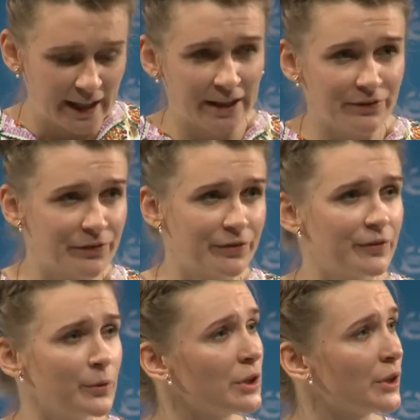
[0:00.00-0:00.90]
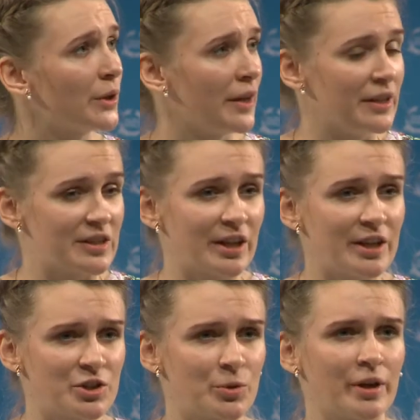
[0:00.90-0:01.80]
If we look at its
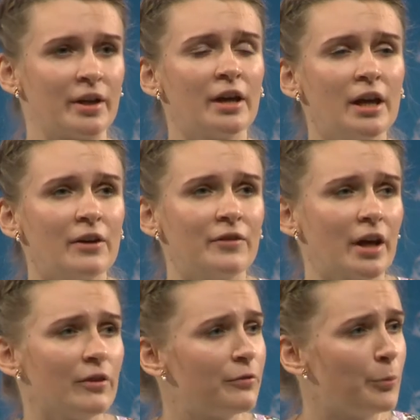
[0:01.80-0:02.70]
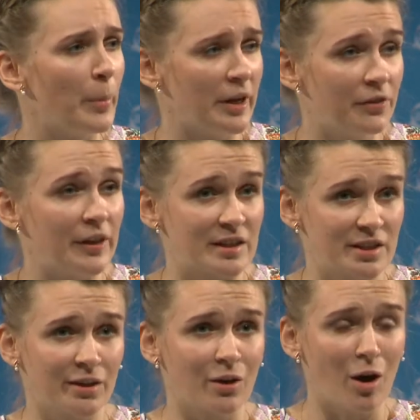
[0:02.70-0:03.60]
history, we have many things
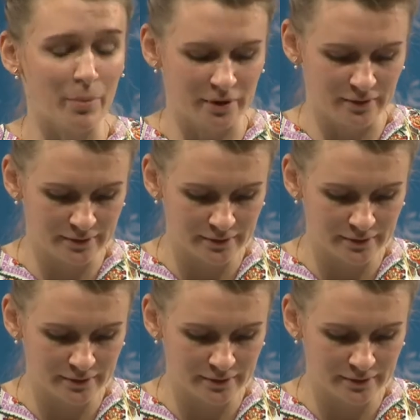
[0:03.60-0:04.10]
in common.